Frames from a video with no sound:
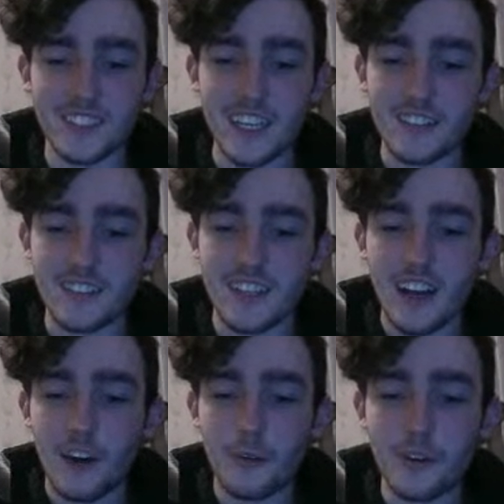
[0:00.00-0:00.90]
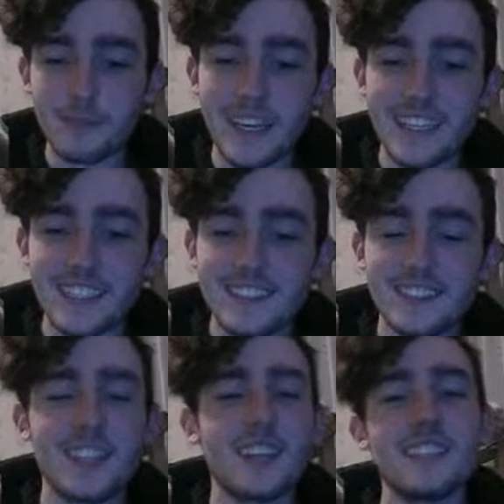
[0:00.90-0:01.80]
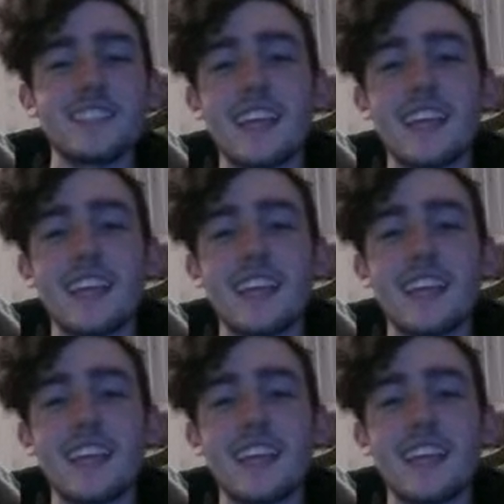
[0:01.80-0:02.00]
now. I want to make it so that like they